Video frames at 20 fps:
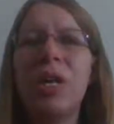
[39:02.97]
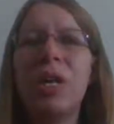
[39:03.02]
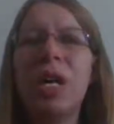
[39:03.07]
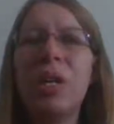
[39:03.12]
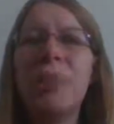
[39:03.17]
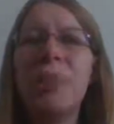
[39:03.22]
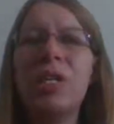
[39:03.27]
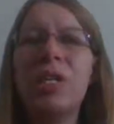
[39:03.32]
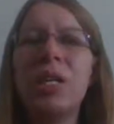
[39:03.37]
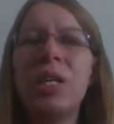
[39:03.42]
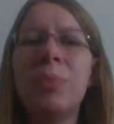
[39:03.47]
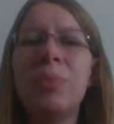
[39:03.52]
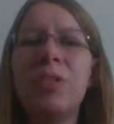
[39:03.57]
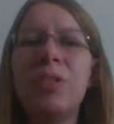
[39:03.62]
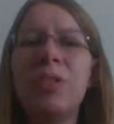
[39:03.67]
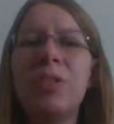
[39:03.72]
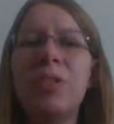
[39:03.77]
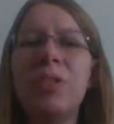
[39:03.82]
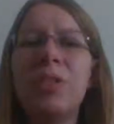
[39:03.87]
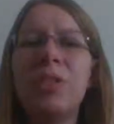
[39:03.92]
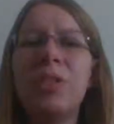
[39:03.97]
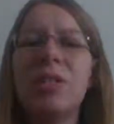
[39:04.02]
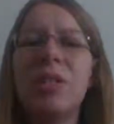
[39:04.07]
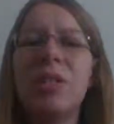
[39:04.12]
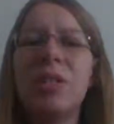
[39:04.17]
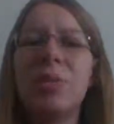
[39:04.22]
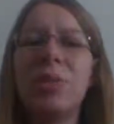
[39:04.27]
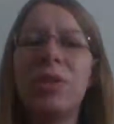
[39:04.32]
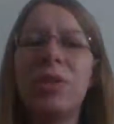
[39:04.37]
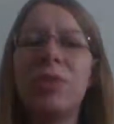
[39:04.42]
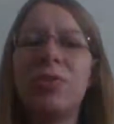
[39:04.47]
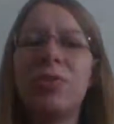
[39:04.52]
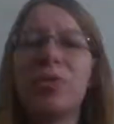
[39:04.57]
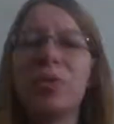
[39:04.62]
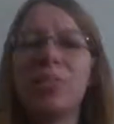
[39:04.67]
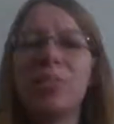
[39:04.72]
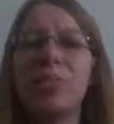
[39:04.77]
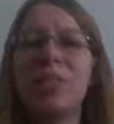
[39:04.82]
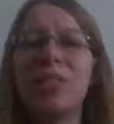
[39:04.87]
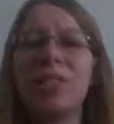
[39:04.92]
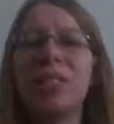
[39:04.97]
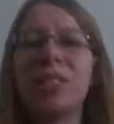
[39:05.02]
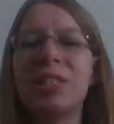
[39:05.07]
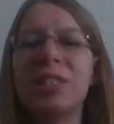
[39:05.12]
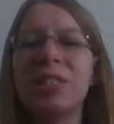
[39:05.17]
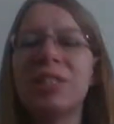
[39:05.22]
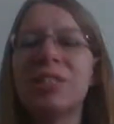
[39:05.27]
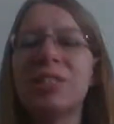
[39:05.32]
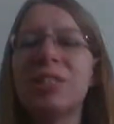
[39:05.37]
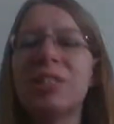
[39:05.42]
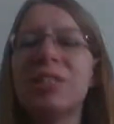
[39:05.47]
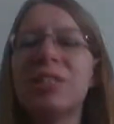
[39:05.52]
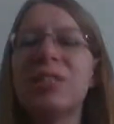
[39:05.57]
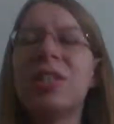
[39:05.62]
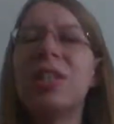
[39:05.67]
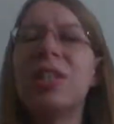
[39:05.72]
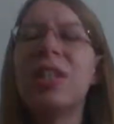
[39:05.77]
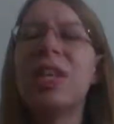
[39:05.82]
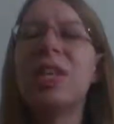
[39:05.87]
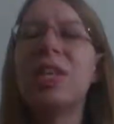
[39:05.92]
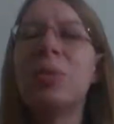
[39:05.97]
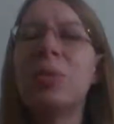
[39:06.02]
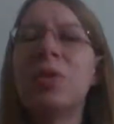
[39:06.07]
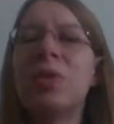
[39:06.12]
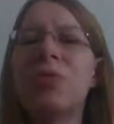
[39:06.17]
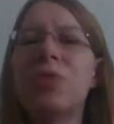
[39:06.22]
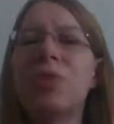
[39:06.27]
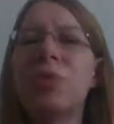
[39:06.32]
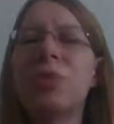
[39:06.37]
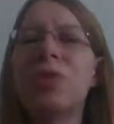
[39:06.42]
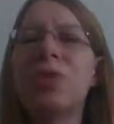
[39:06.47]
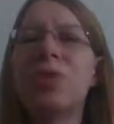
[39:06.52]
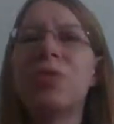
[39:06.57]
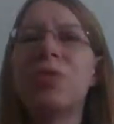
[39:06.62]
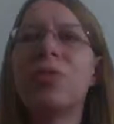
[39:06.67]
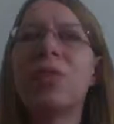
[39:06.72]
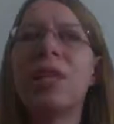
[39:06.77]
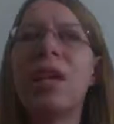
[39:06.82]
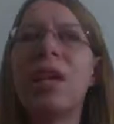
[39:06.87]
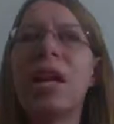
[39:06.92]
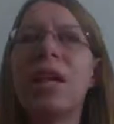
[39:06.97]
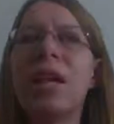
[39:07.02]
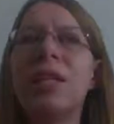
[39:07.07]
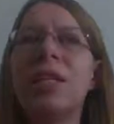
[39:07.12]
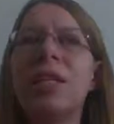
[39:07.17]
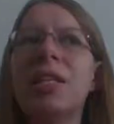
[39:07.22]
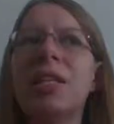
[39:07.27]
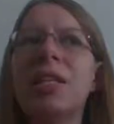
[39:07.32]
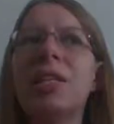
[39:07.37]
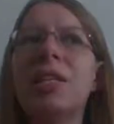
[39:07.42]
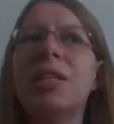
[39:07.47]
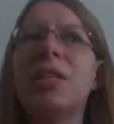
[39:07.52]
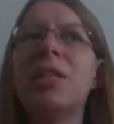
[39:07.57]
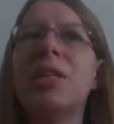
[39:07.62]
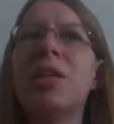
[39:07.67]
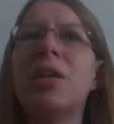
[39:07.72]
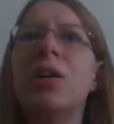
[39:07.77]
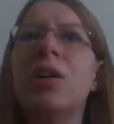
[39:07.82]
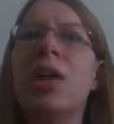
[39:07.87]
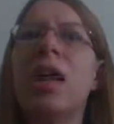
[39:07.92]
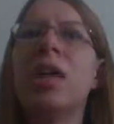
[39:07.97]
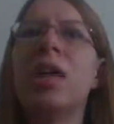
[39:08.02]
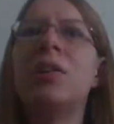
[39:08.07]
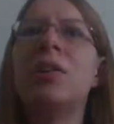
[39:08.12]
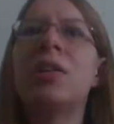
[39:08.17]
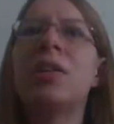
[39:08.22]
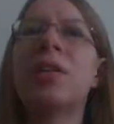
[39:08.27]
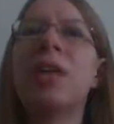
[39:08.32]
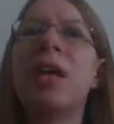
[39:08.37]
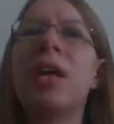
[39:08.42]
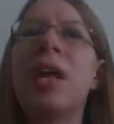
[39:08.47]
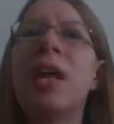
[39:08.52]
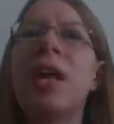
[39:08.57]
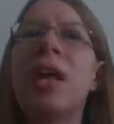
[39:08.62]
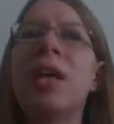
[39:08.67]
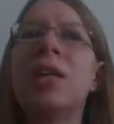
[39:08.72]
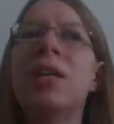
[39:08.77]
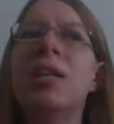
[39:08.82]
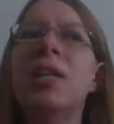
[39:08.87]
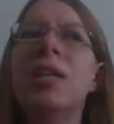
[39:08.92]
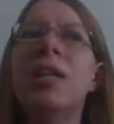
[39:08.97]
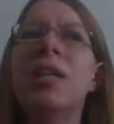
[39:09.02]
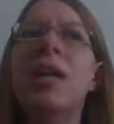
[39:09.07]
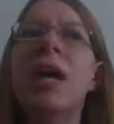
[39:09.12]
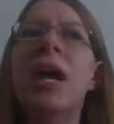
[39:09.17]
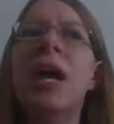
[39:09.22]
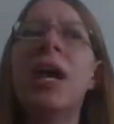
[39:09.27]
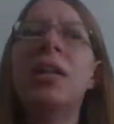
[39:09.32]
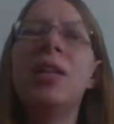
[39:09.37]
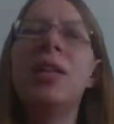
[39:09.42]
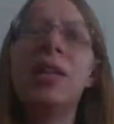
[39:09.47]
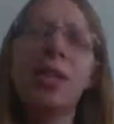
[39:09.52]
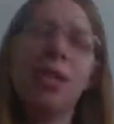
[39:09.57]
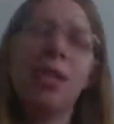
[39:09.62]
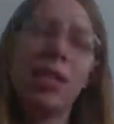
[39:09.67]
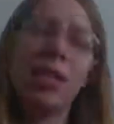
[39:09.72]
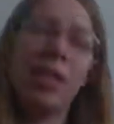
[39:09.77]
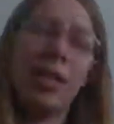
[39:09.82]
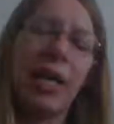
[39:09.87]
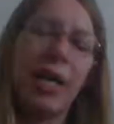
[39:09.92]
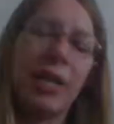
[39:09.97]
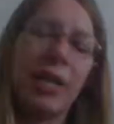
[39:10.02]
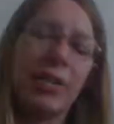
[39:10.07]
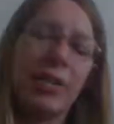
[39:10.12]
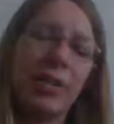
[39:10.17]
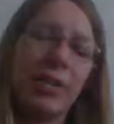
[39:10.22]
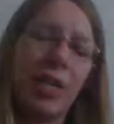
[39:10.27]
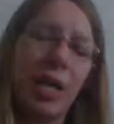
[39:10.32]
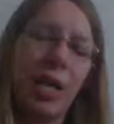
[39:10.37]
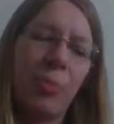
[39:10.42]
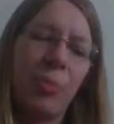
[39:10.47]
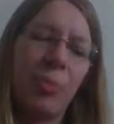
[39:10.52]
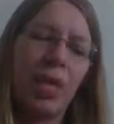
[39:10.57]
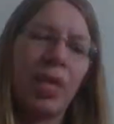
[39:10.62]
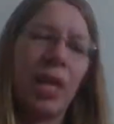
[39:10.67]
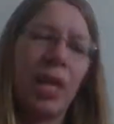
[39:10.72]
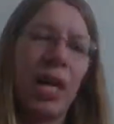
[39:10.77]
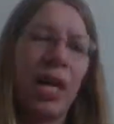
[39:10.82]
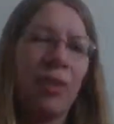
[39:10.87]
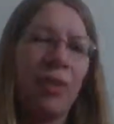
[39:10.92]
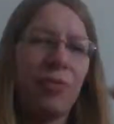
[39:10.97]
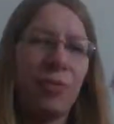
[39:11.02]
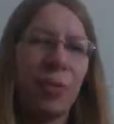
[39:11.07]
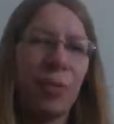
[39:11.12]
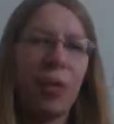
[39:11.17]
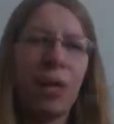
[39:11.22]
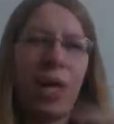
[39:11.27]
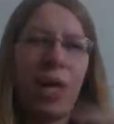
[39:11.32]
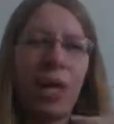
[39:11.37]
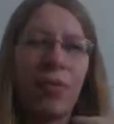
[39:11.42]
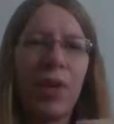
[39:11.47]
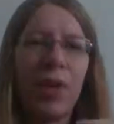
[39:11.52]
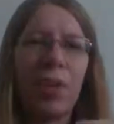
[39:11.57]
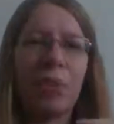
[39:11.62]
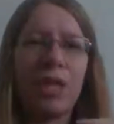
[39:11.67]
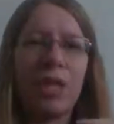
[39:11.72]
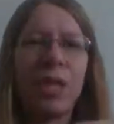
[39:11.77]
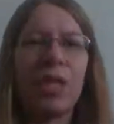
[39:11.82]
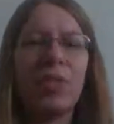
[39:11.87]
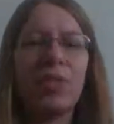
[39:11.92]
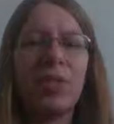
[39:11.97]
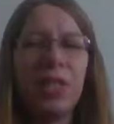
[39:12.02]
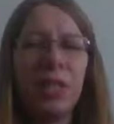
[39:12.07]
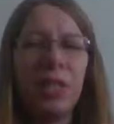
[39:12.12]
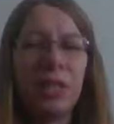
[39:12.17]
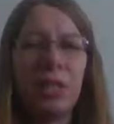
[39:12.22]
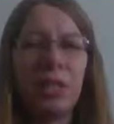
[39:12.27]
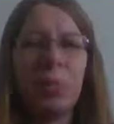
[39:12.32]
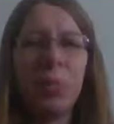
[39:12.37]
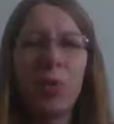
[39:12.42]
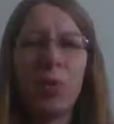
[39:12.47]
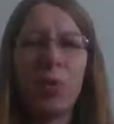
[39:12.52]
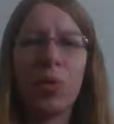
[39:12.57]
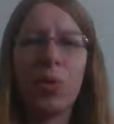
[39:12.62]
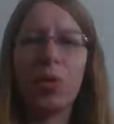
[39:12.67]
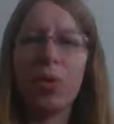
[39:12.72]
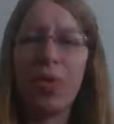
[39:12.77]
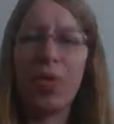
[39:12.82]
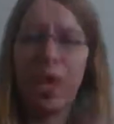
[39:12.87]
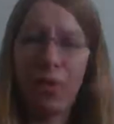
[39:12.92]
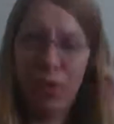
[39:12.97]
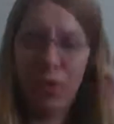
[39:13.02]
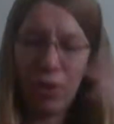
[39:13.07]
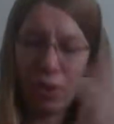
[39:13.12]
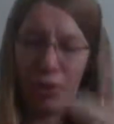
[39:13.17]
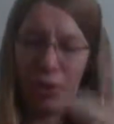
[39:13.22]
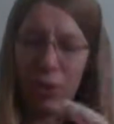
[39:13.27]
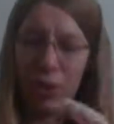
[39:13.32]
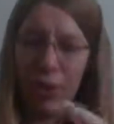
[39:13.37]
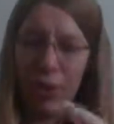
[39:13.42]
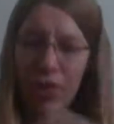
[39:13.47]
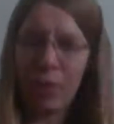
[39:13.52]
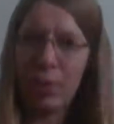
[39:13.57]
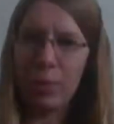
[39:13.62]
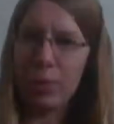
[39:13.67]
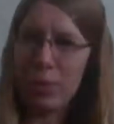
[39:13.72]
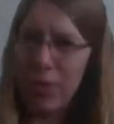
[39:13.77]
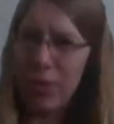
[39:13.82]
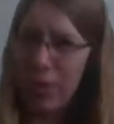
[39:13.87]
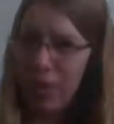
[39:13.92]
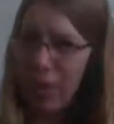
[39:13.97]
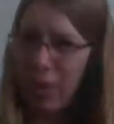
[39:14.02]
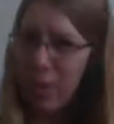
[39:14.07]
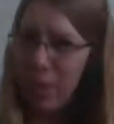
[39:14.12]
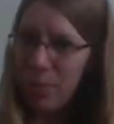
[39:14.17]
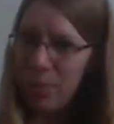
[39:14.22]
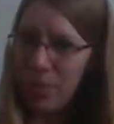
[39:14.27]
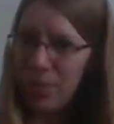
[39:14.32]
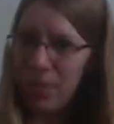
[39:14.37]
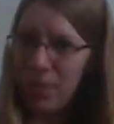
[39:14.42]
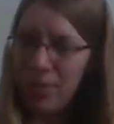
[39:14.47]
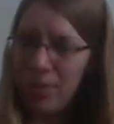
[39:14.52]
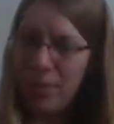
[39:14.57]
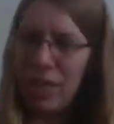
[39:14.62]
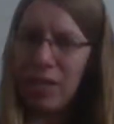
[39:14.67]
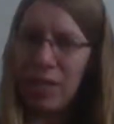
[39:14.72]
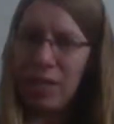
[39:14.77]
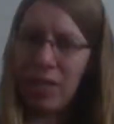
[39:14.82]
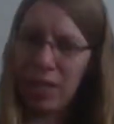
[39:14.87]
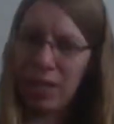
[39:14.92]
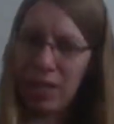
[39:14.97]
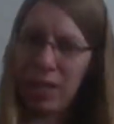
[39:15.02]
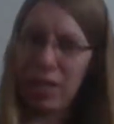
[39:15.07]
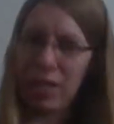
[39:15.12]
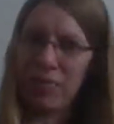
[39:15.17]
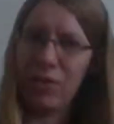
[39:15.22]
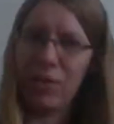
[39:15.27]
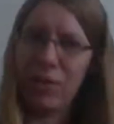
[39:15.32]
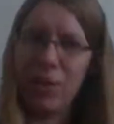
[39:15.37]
I mean, I'm still in the wonderful God, this sucks. In the wonderful world of reality. I look at the glass as not being half full or half empty. I see it as both because it's half full of one thing, but it's half empty of it, and then it's half.